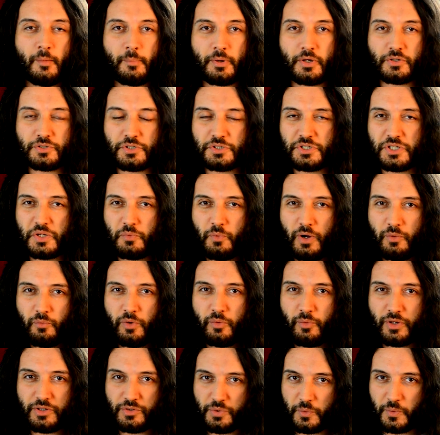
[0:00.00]
Because you see, when
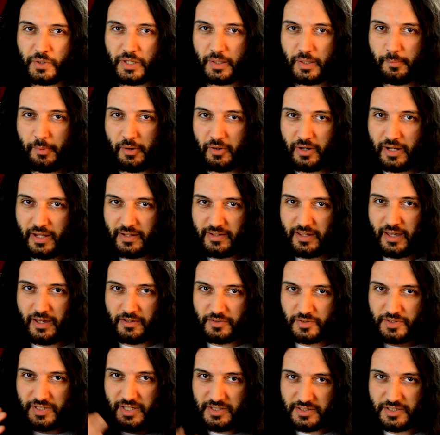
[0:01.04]
we were talking about
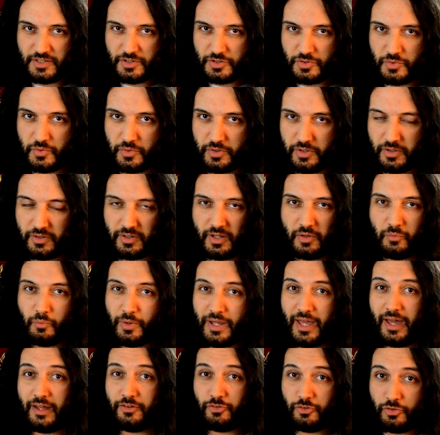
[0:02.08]
gladiators and centurion, then
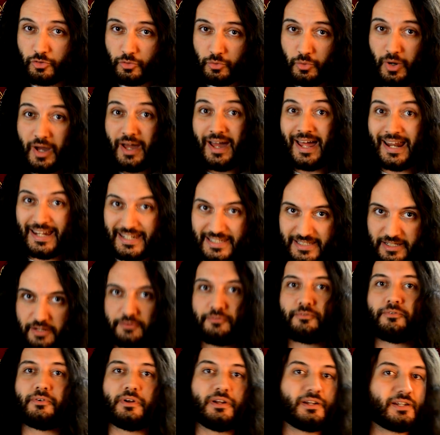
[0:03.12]
we had two
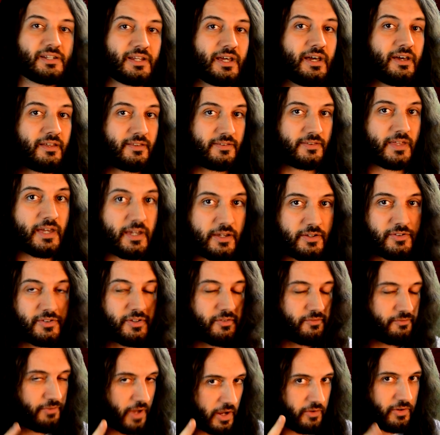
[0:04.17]
different things,
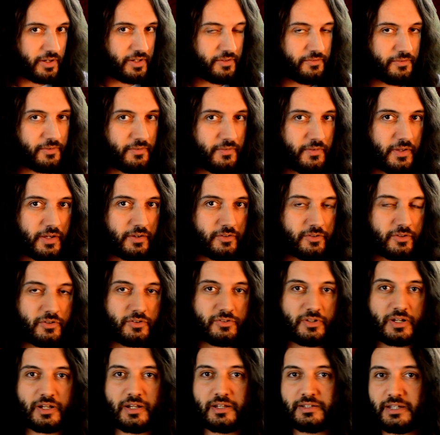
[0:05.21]
very different things,
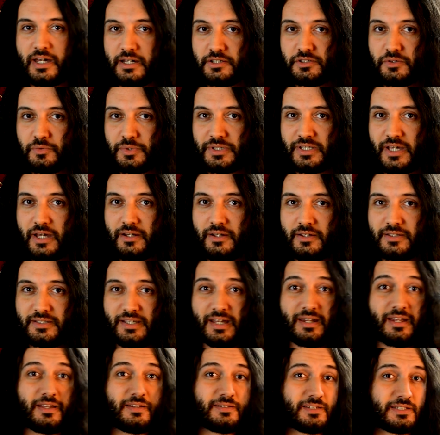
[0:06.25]
because a gladiator, we said, is
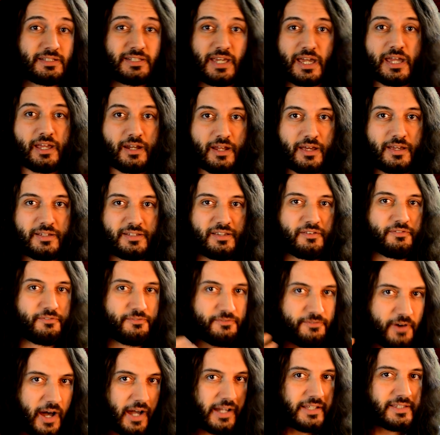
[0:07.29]
an entertainer, is a
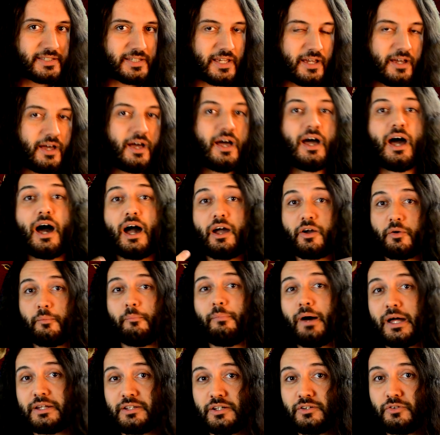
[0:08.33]
fighter, a
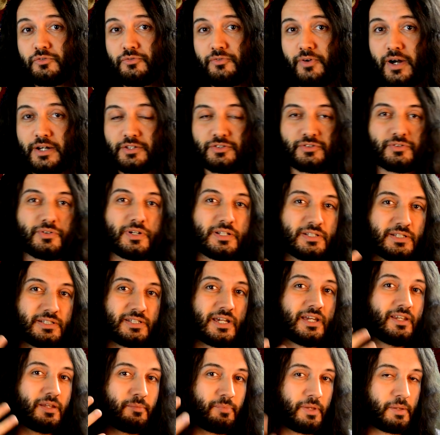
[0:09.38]
combatant who fights to
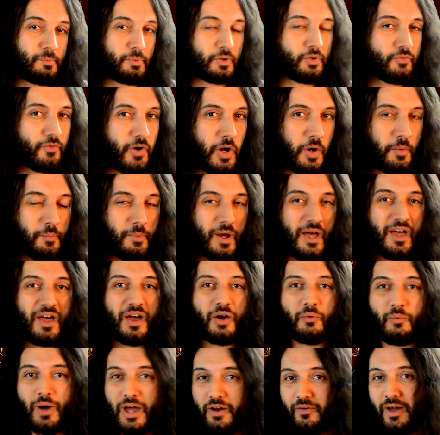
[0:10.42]
entertain the people of Rome,
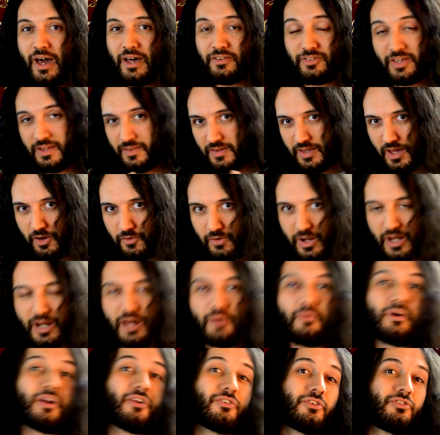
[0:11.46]
whereas in the arena,
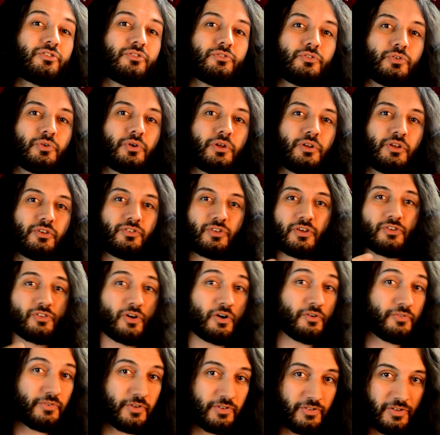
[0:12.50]
whereas a centurion is an
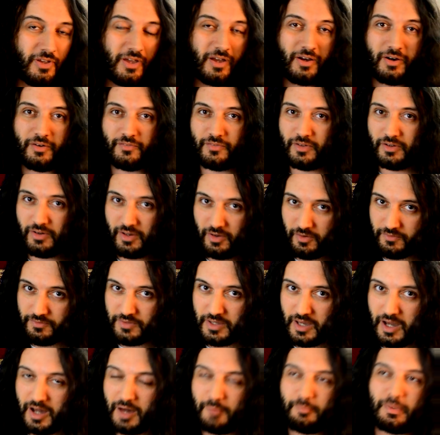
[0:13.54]
officer of
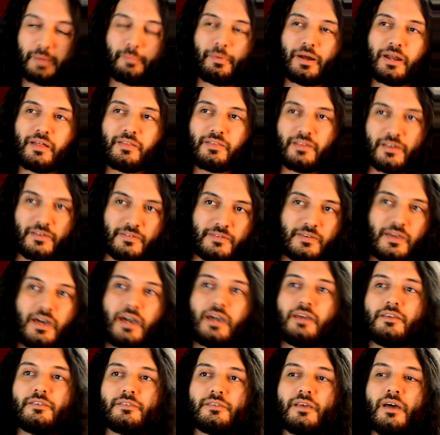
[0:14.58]
the army. But in this
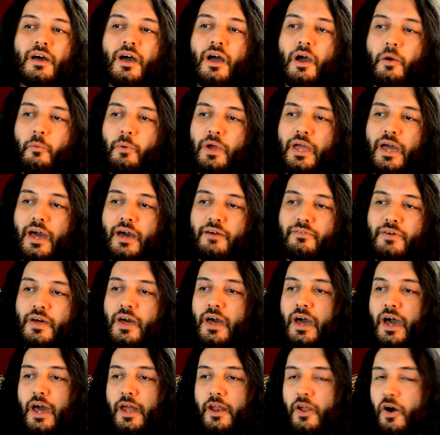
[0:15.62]
case, we have
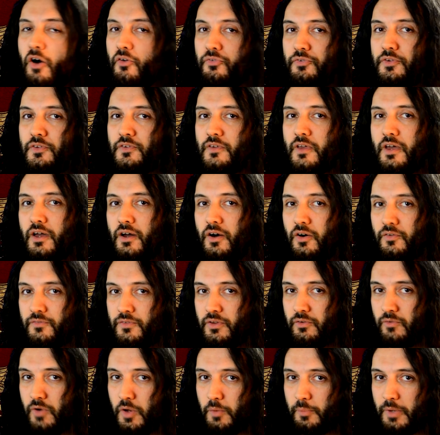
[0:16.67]
an officer of
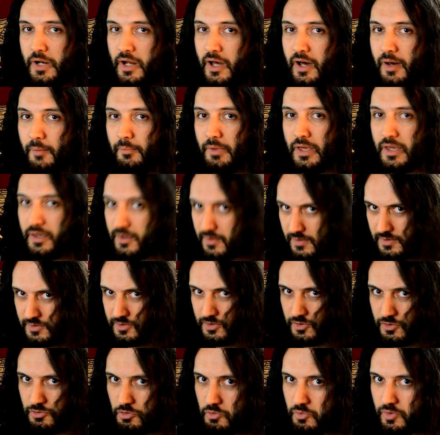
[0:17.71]
the Roman army, a
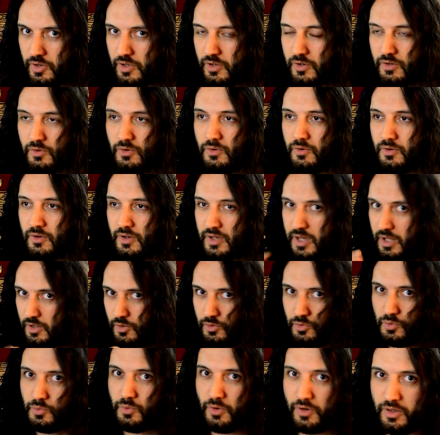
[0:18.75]
centurion or
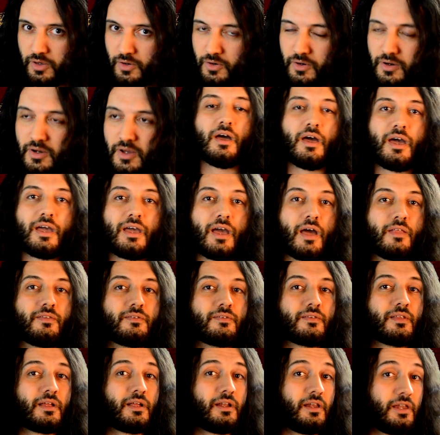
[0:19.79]
centurio,
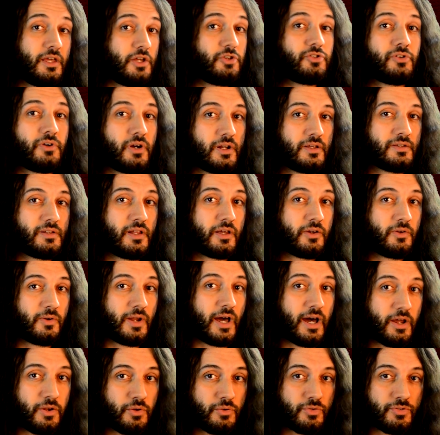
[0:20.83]
against a legionary,
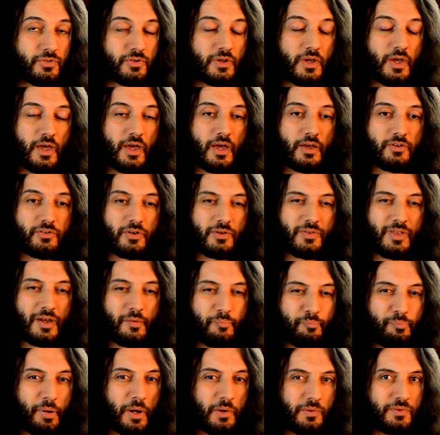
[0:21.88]
legionarius. So they
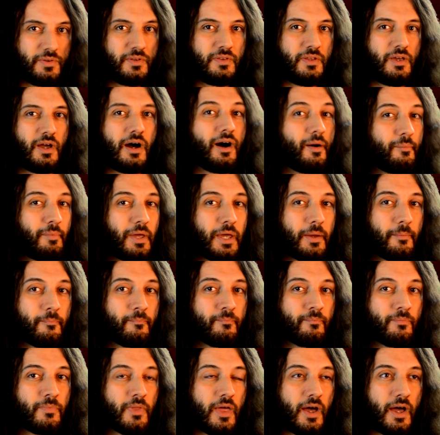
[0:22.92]
are both in the army.
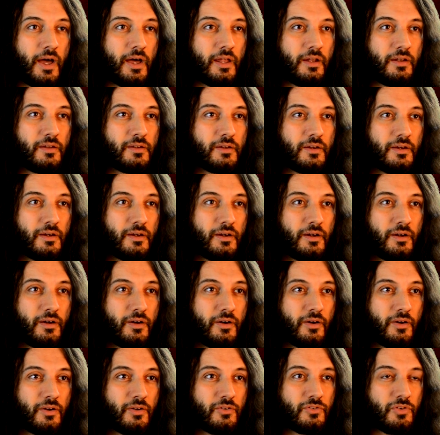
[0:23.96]
And
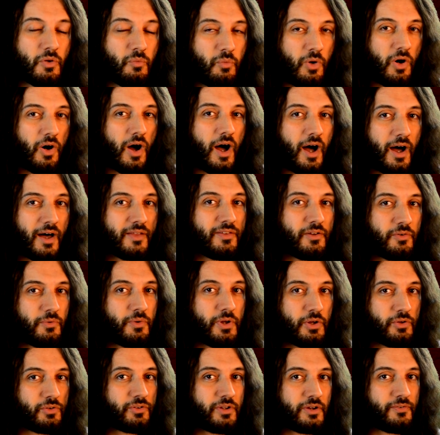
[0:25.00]
so what are the
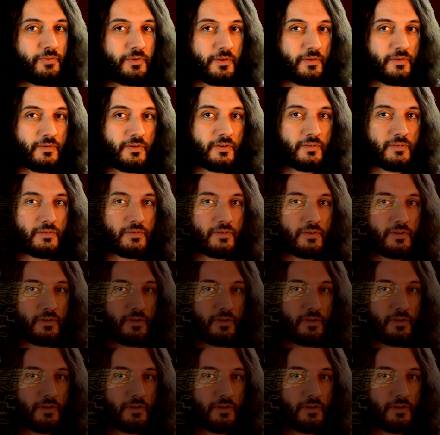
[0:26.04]
real differences?